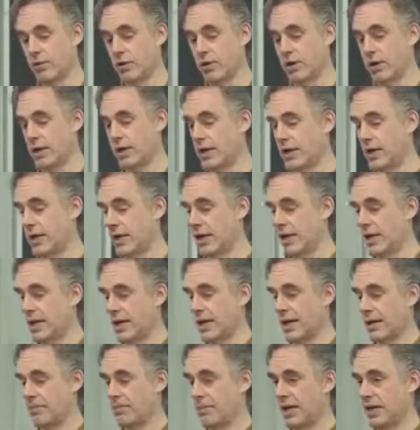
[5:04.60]
at work.
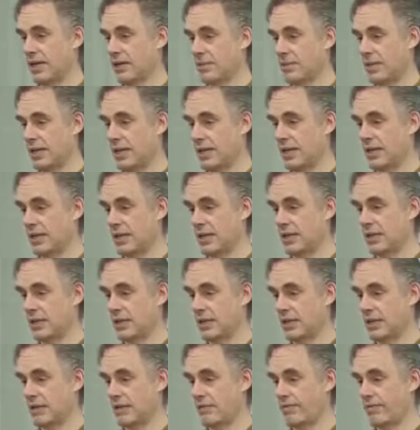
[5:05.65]
That makes me a
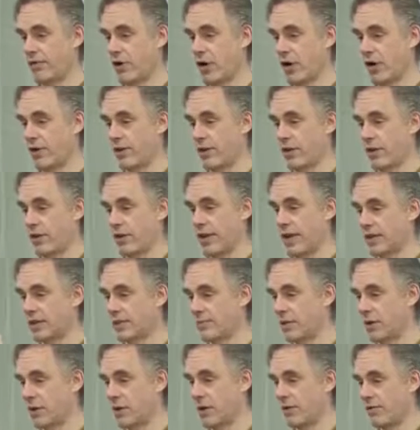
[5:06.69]
decent father.
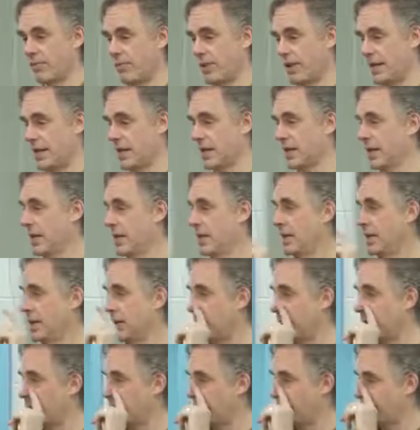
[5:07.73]
That's part of being
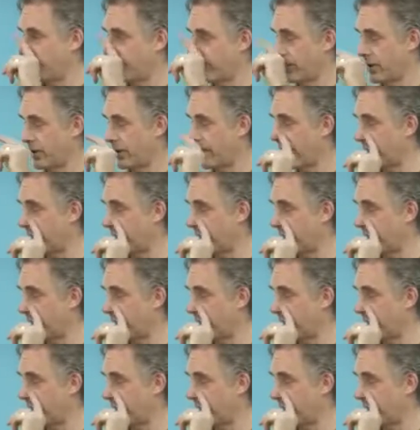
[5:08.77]
a good